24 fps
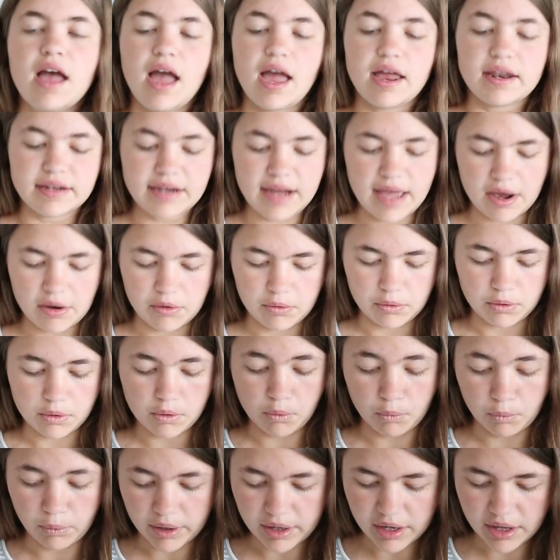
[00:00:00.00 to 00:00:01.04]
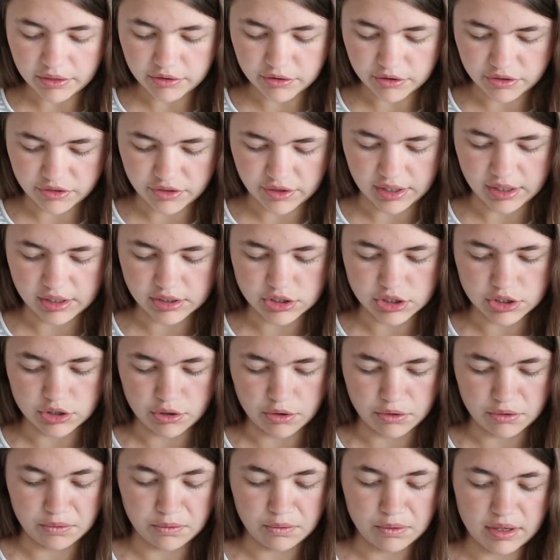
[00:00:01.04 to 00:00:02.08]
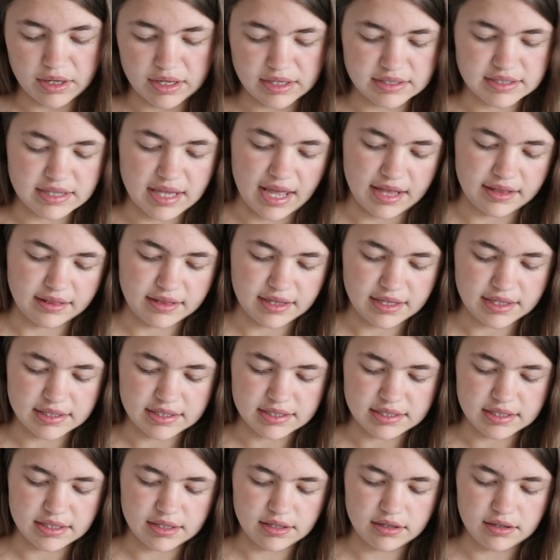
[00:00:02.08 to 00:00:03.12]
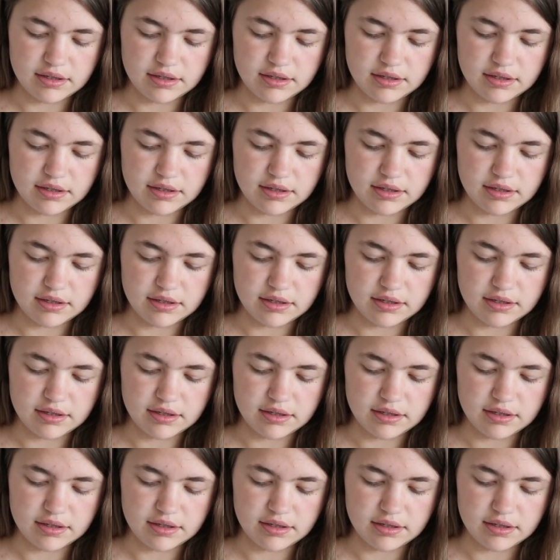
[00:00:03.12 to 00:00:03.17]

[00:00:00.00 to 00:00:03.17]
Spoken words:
Now, one other thing to note is that this